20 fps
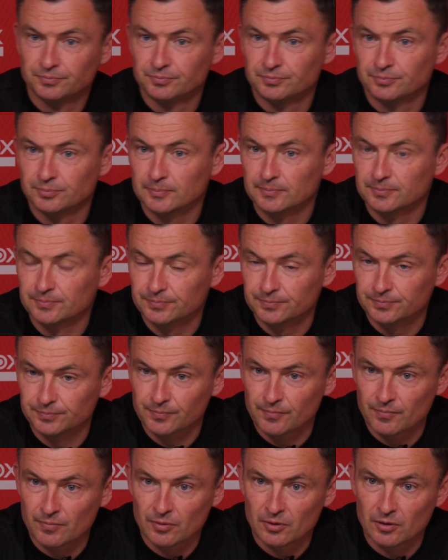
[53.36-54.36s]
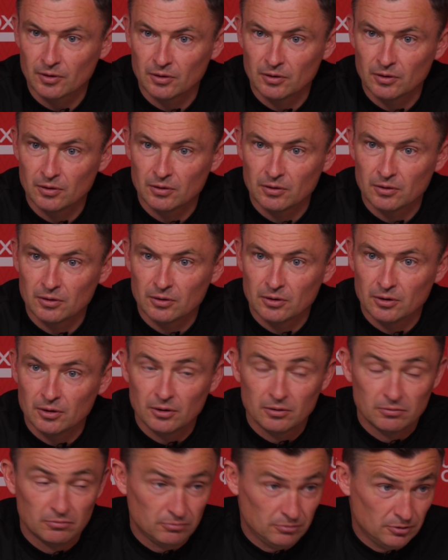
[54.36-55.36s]
Yeah, but you're expecting him back
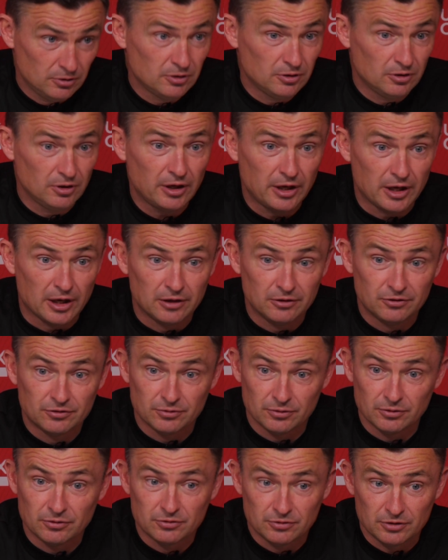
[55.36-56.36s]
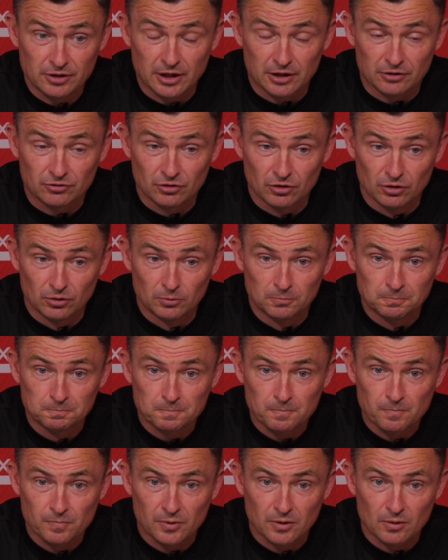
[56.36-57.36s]
for the weekend? Yeah, so
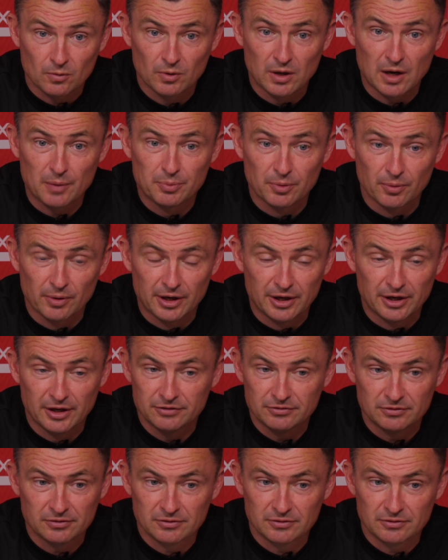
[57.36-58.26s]
we're happy where he is.